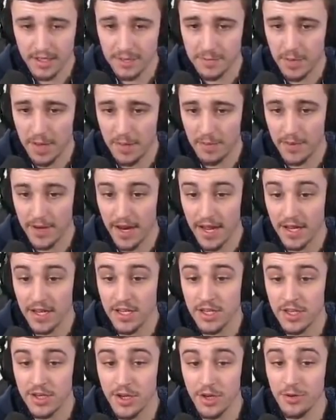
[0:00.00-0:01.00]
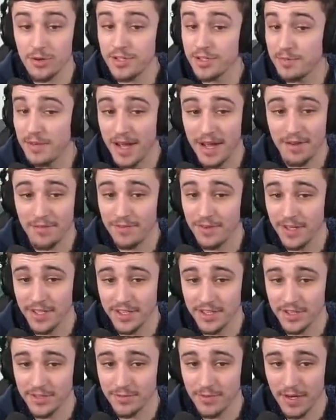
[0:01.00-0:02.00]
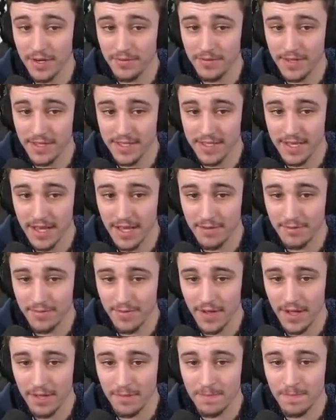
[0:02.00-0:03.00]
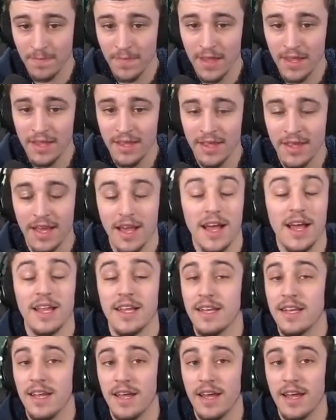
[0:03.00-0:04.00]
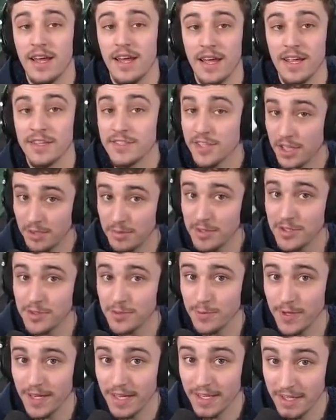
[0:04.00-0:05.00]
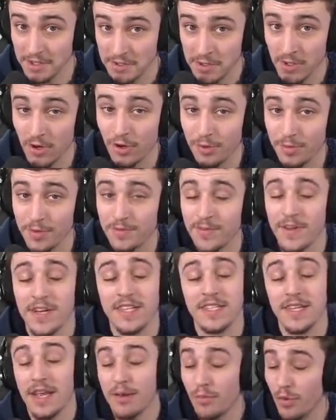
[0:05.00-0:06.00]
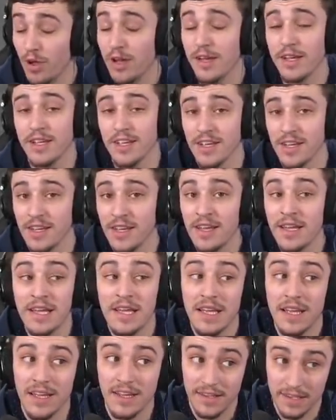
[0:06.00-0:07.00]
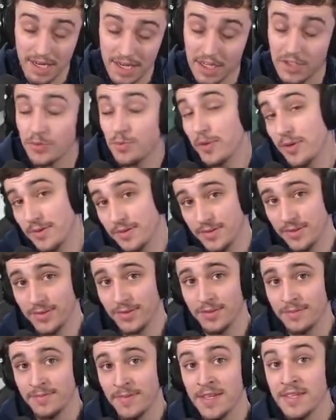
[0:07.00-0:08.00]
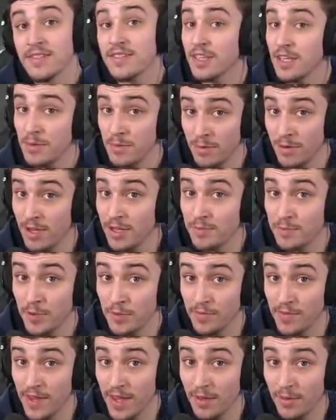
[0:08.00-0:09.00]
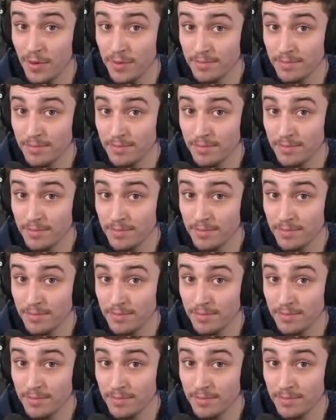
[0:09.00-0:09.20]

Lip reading: pumping out a huge amount of villagers ready for this iron farm. And it's going to be sweet. And this will all be finished and working in the next world tour. So keep your eyes peeled for that one.